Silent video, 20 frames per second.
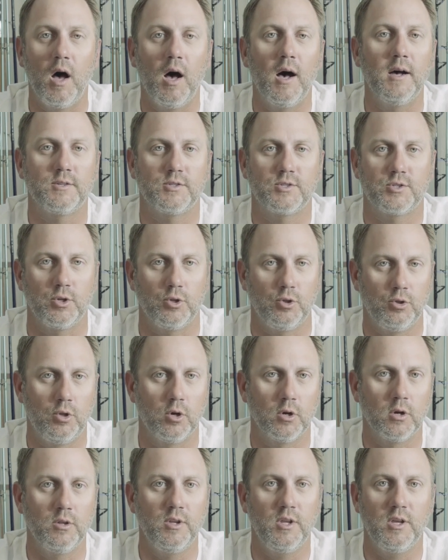us to
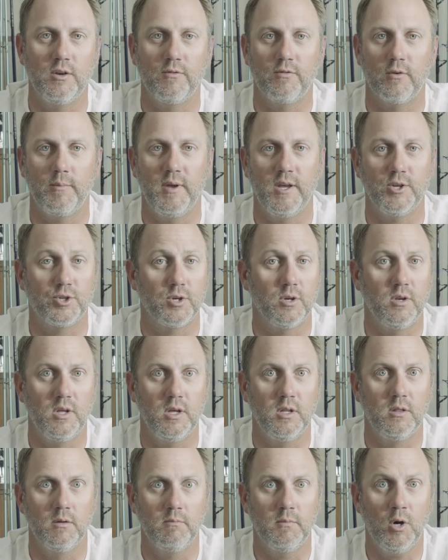learn the information
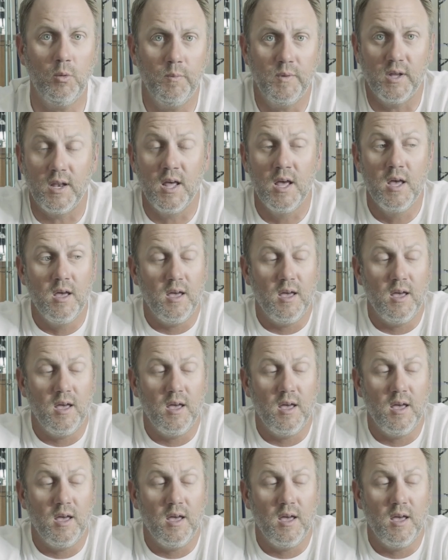in the moment.